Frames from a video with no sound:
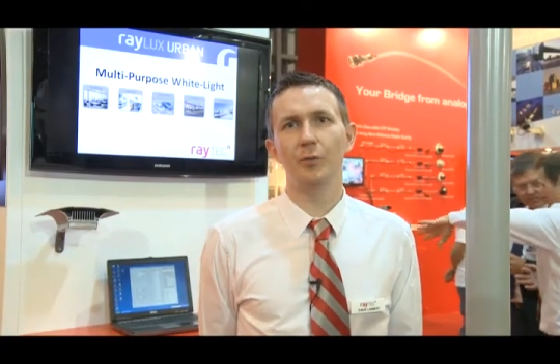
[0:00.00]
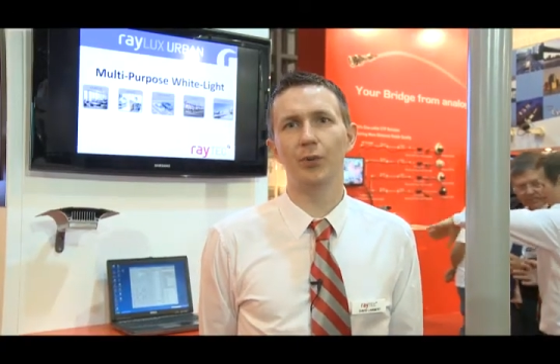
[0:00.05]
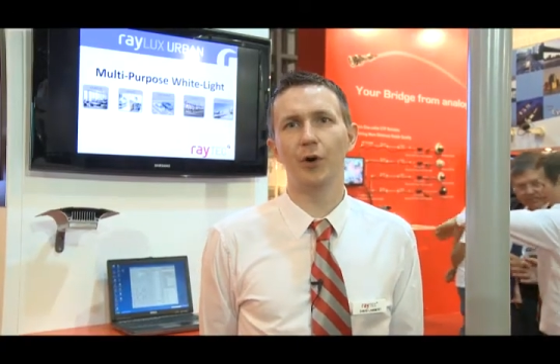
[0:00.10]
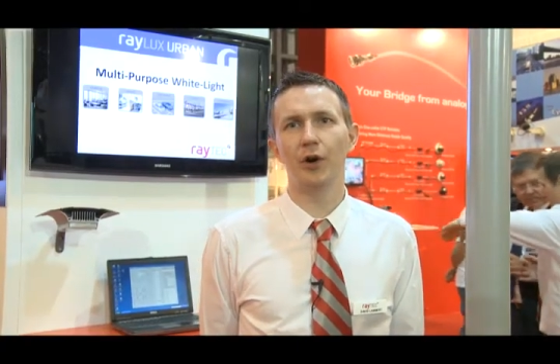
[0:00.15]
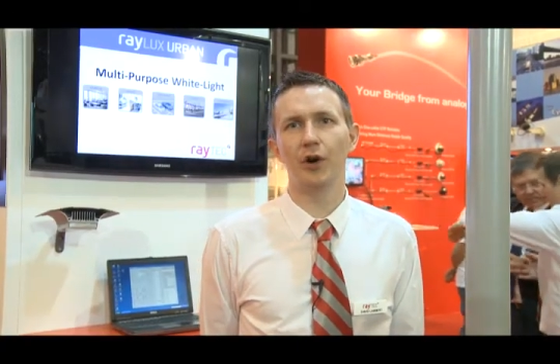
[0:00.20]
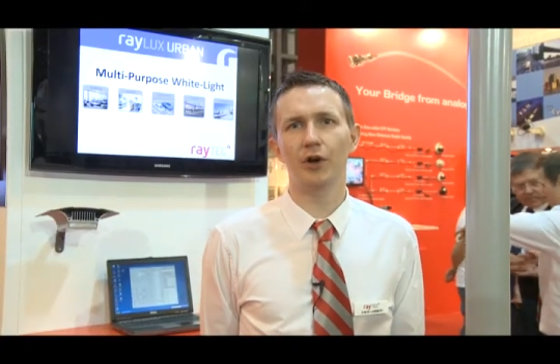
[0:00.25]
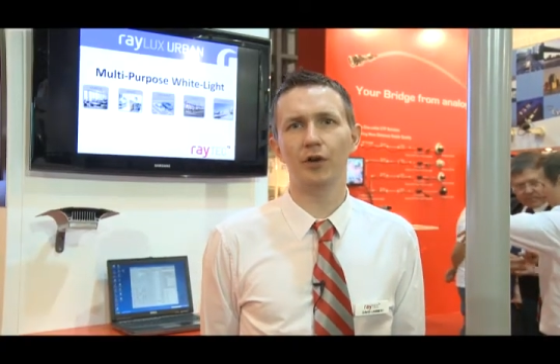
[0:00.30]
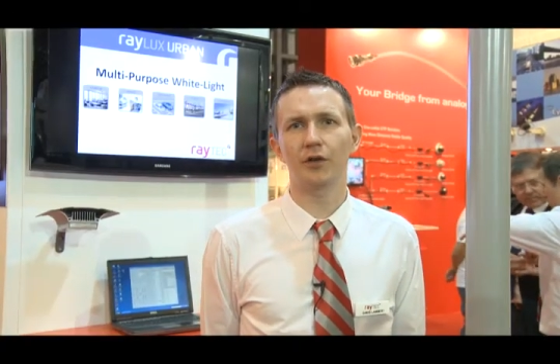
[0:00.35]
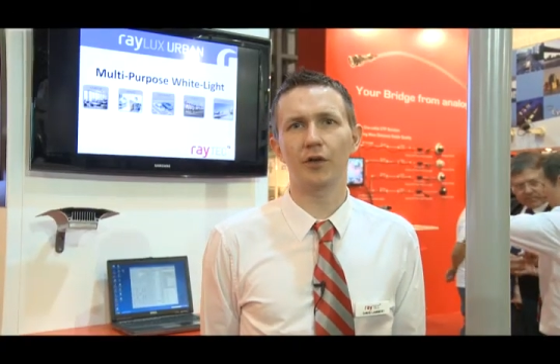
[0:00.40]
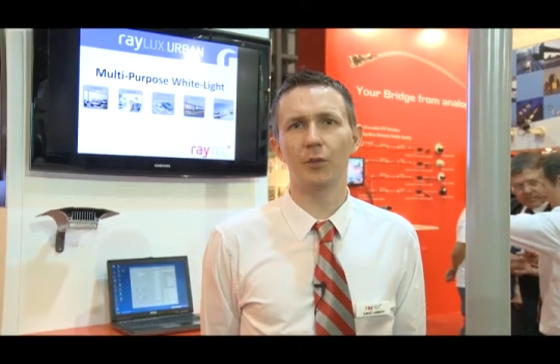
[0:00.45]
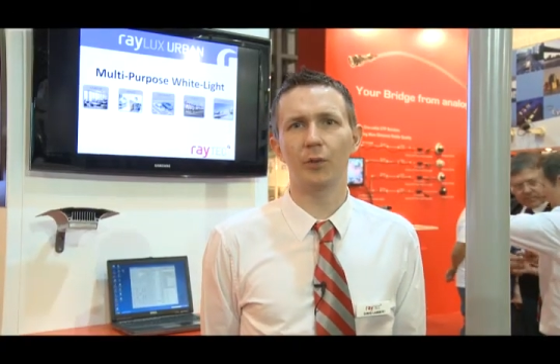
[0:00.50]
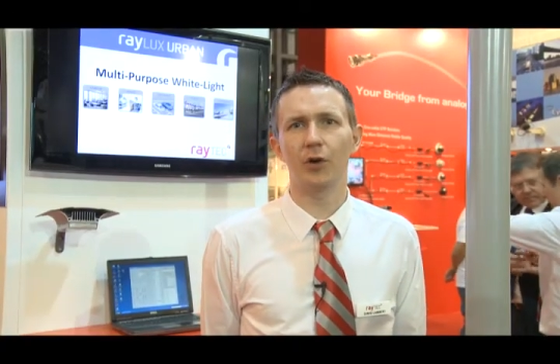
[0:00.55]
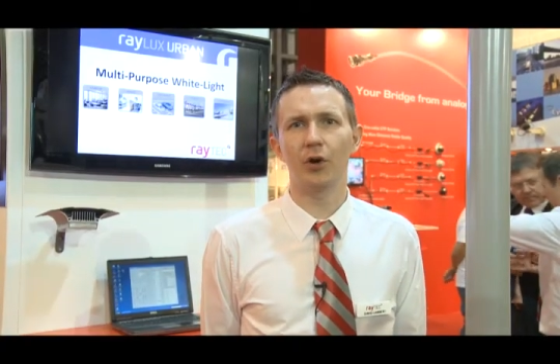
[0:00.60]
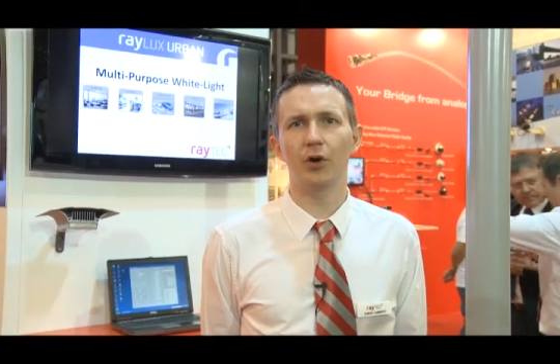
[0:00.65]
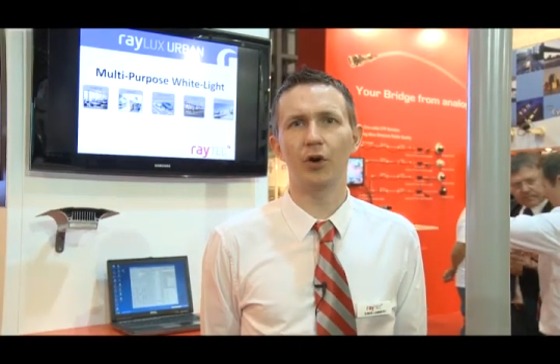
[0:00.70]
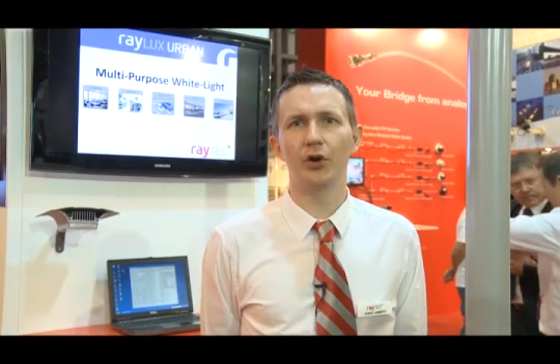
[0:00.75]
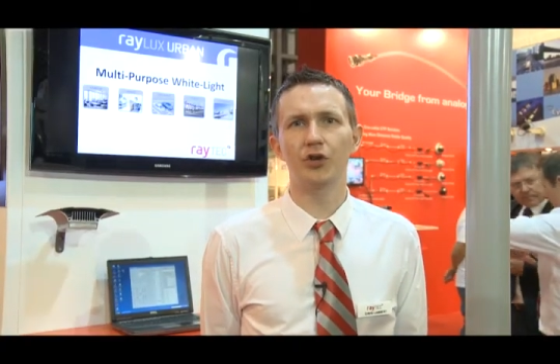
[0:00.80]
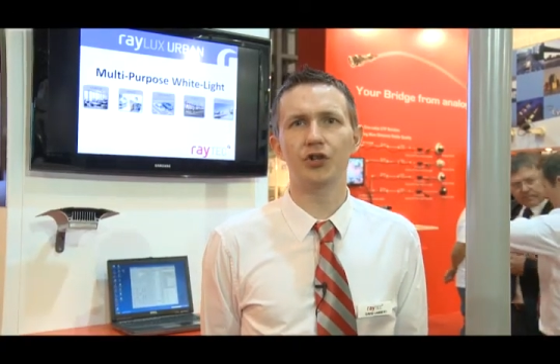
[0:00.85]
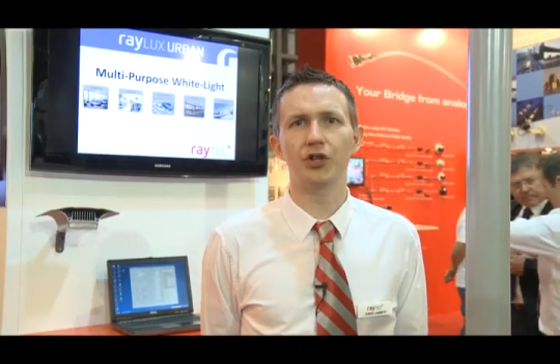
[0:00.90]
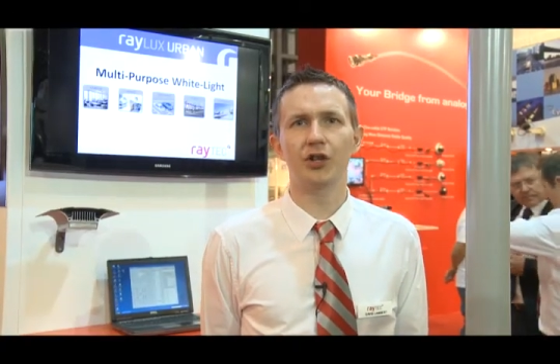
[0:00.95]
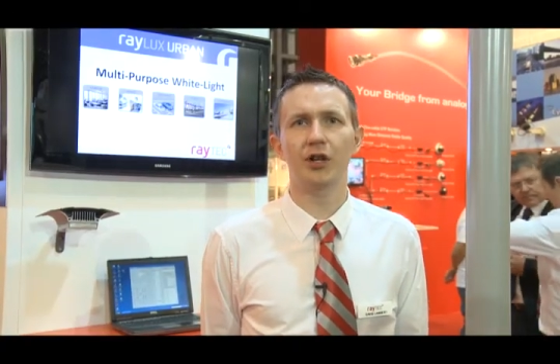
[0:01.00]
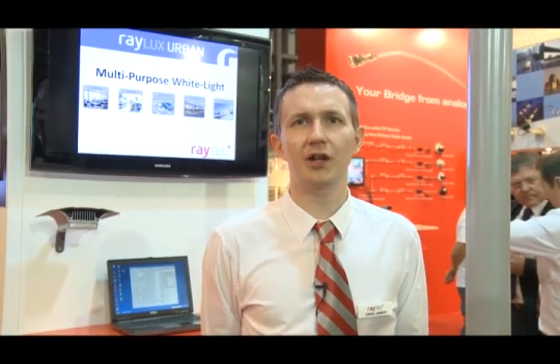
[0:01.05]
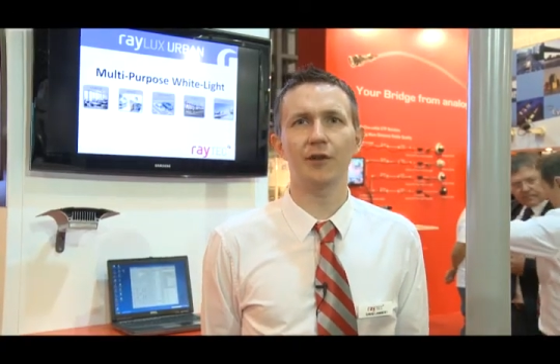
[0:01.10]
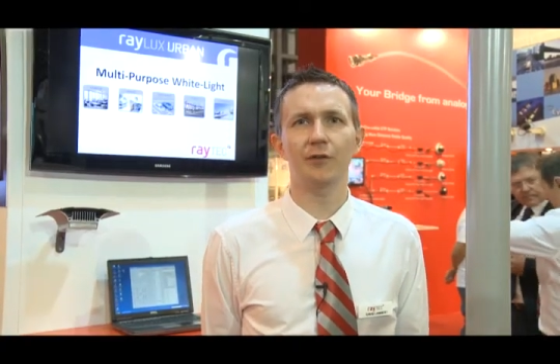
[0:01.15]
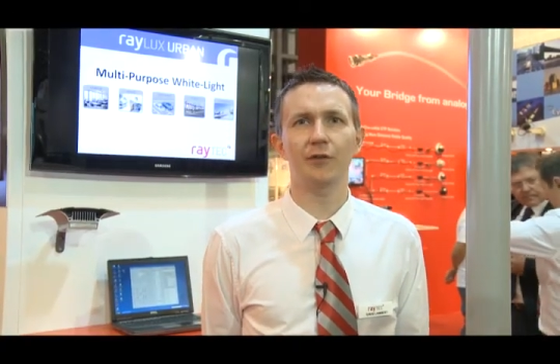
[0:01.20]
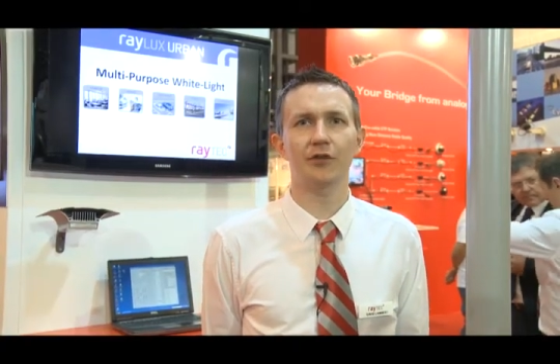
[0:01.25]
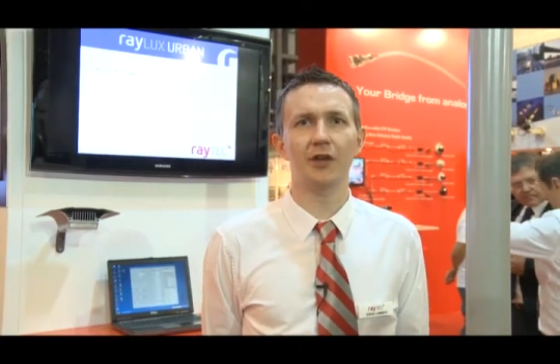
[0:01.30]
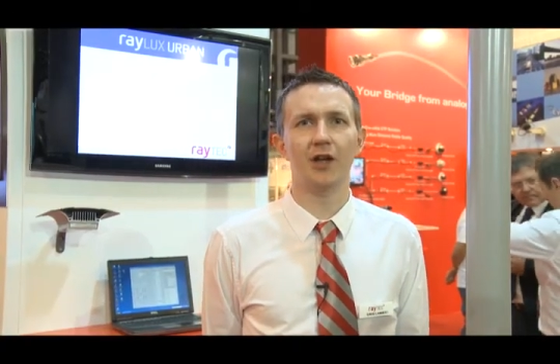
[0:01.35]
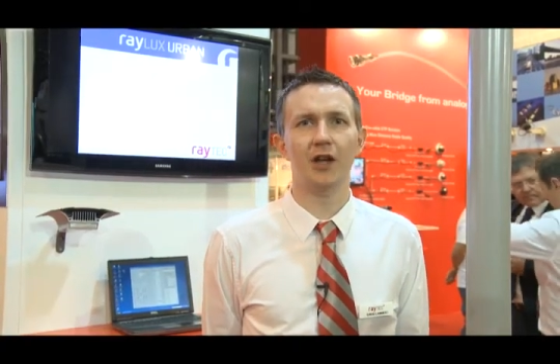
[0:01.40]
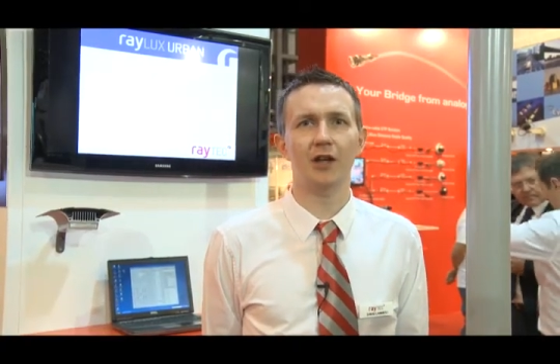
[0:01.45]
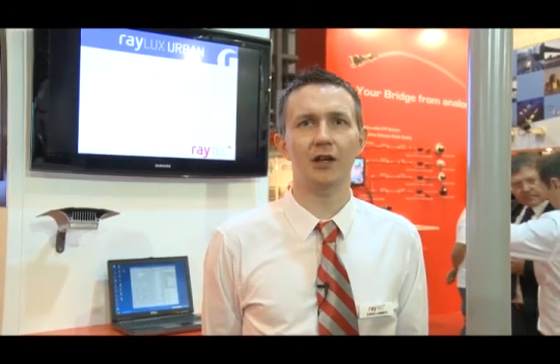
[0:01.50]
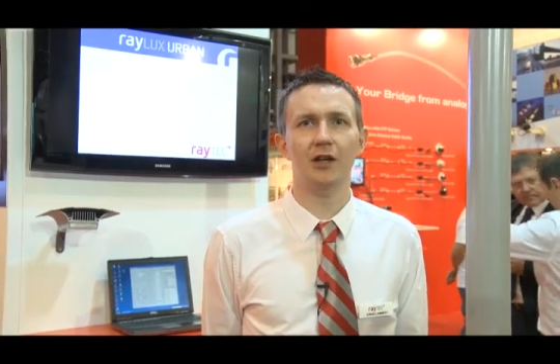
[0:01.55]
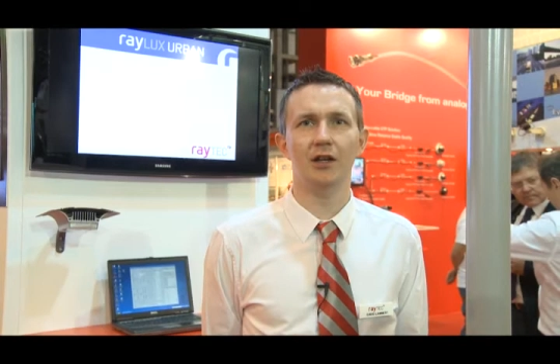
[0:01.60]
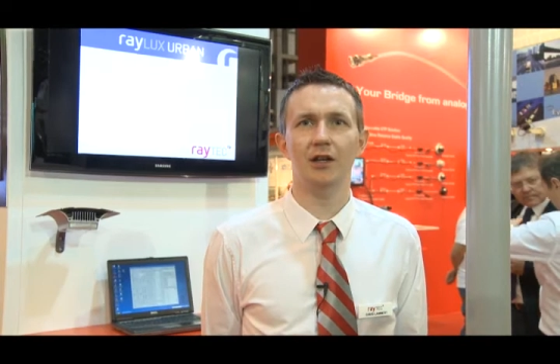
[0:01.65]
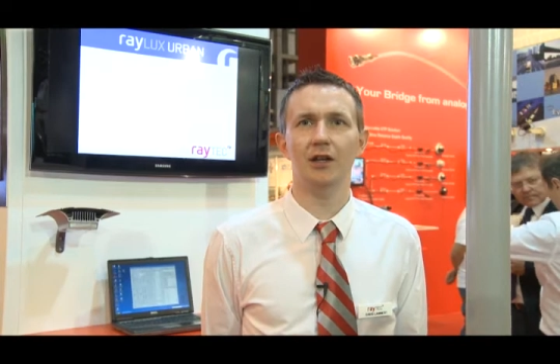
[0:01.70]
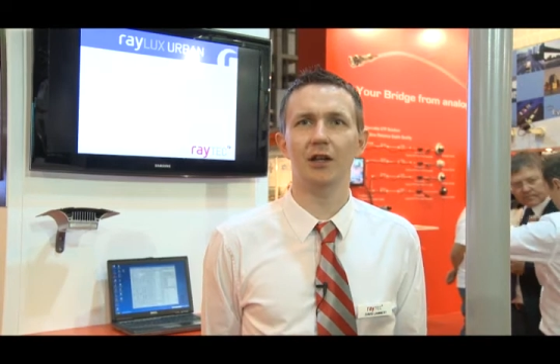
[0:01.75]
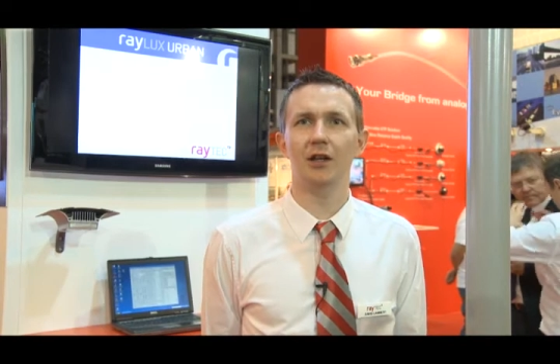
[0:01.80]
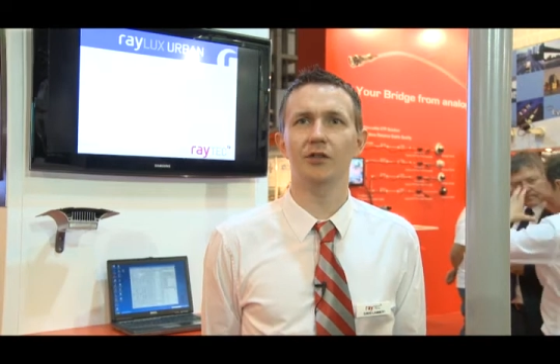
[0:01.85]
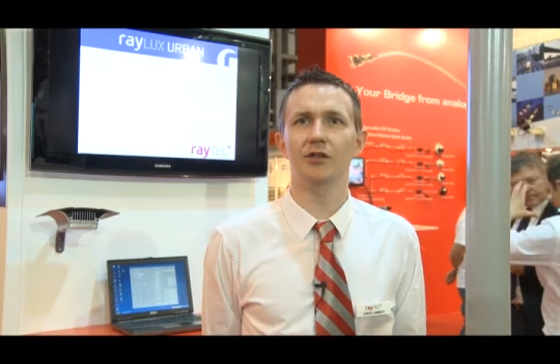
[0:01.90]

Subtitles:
product that we're launching at IFSEC.